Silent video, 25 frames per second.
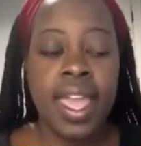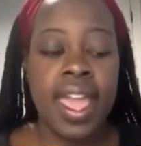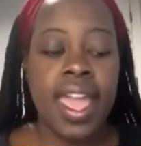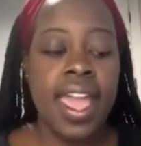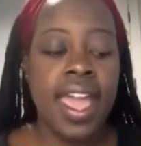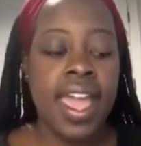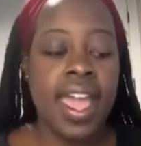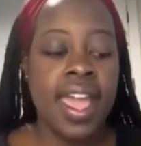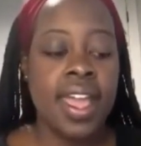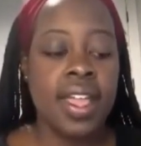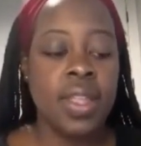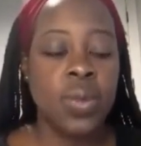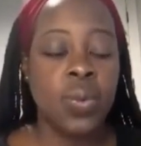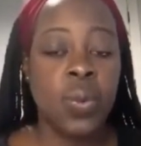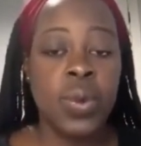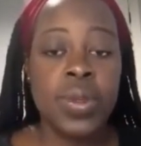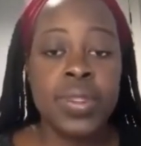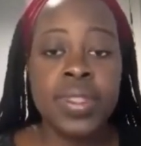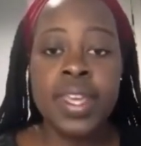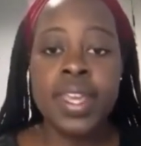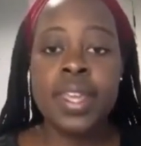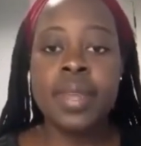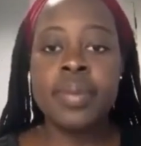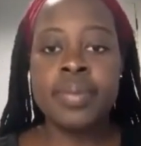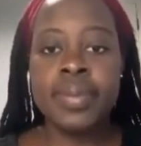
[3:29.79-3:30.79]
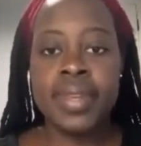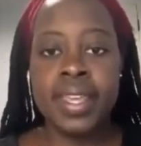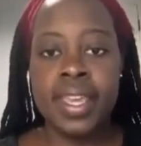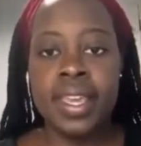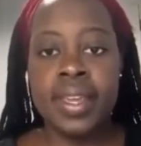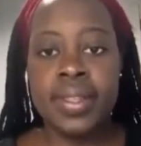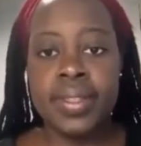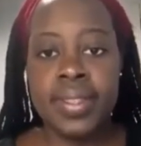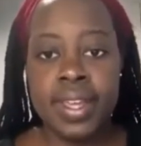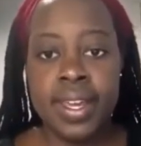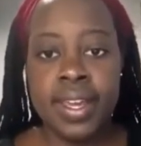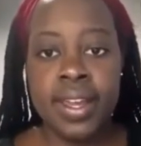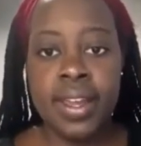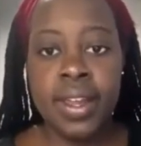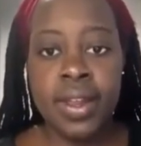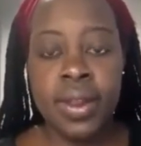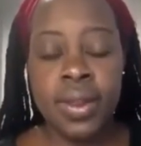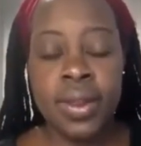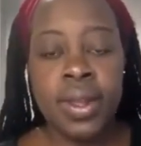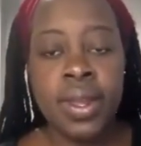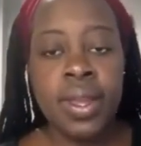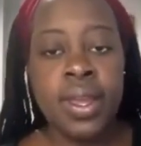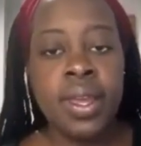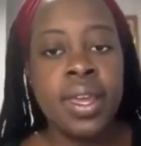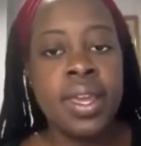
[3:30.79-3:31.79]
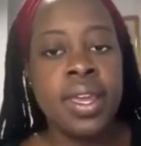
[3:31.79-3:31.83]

And with him being there,